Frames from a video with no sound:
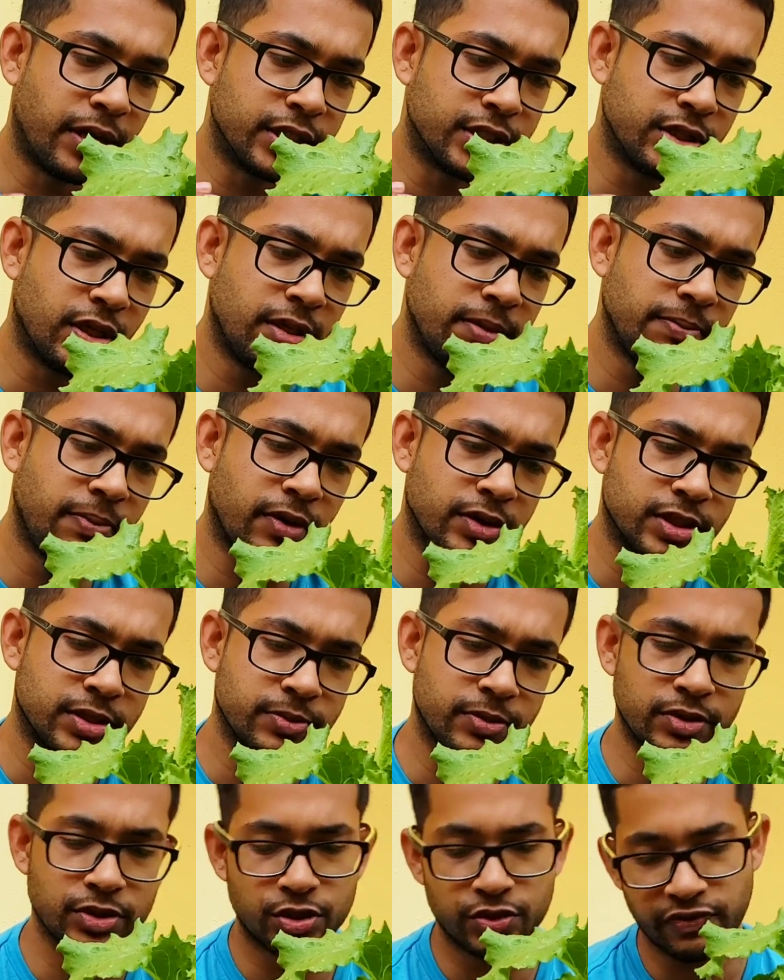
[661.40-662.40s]
it's not
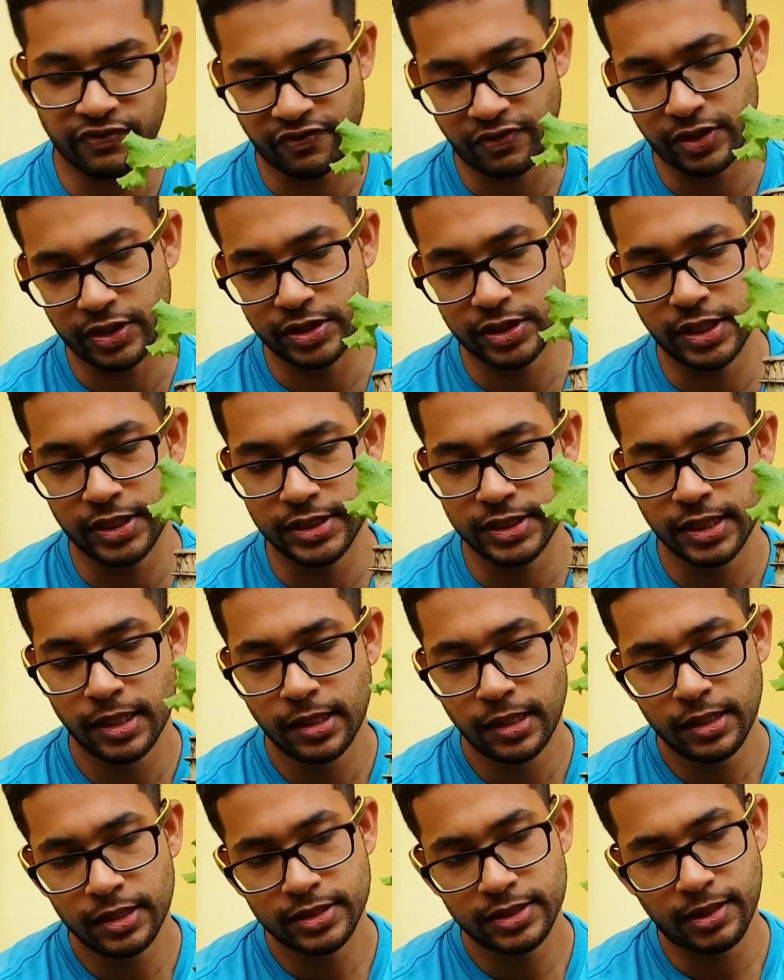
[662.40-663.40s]
impossible. So for instance,
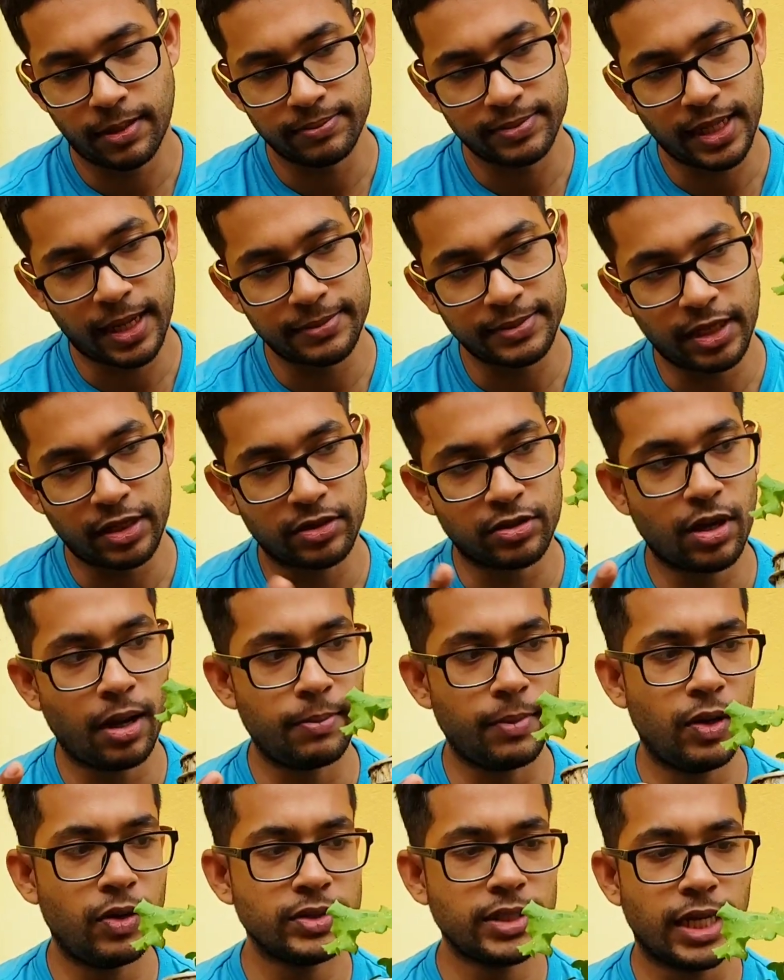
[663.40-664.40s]
sometimes I'd
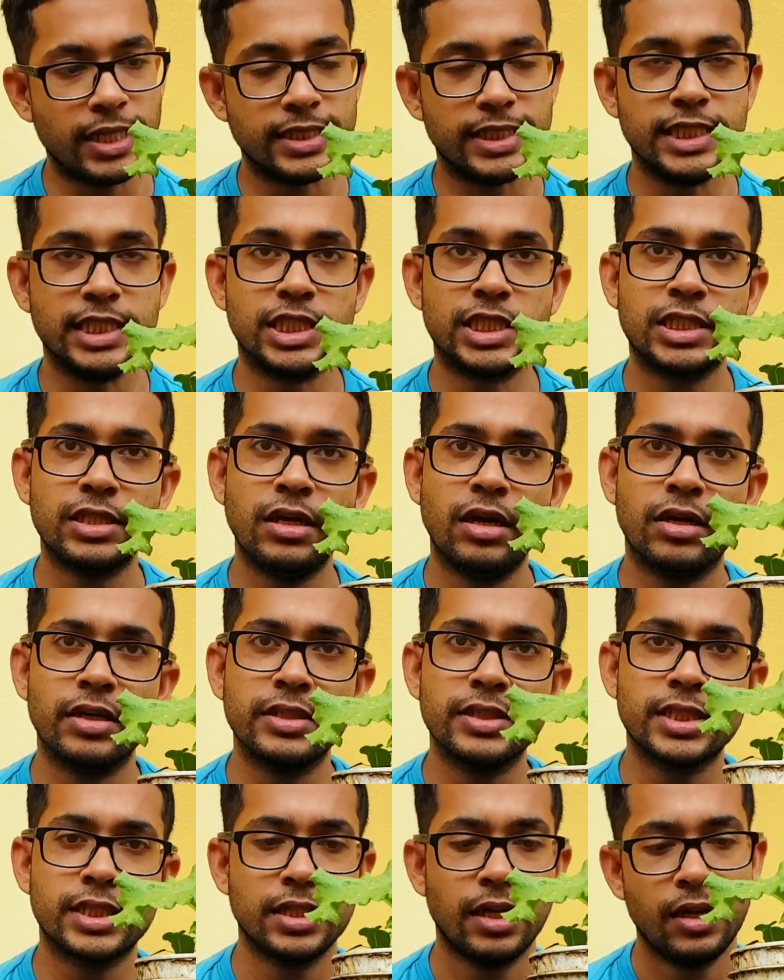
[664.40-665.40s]
come out and see
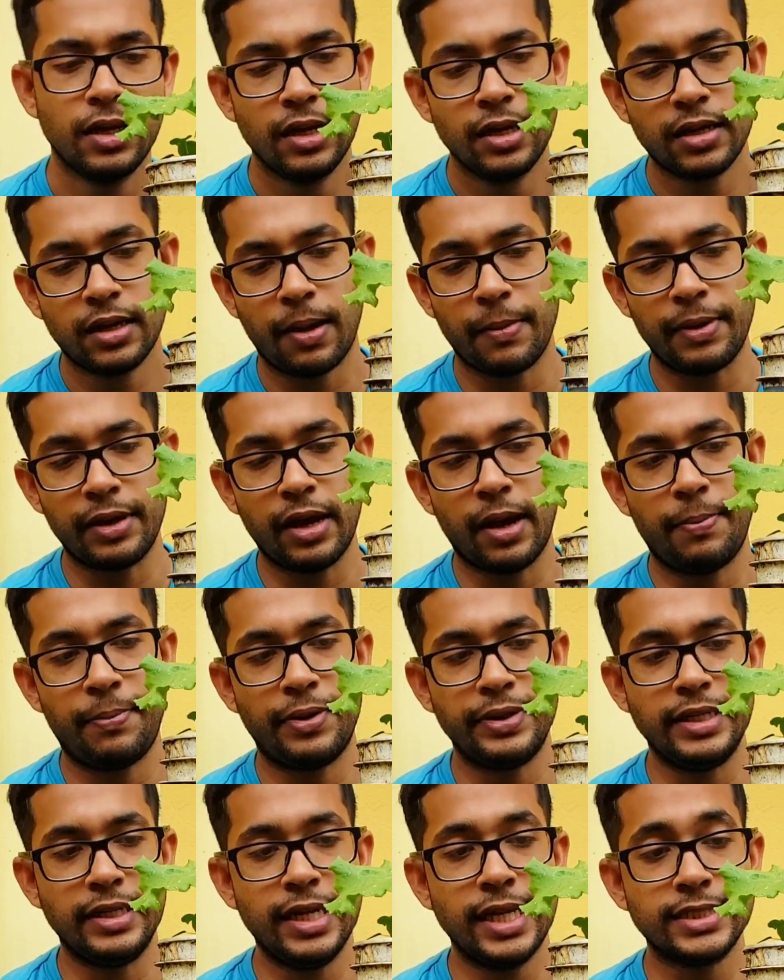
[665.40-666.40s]
slugs coming up
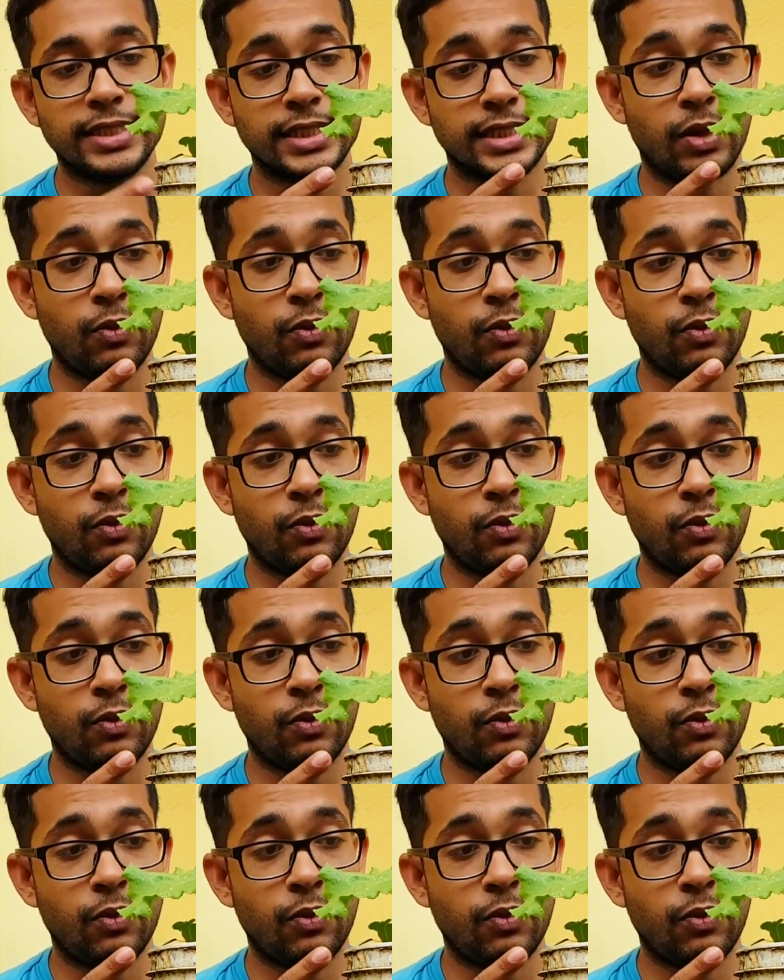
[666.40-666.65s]
on the lettuce.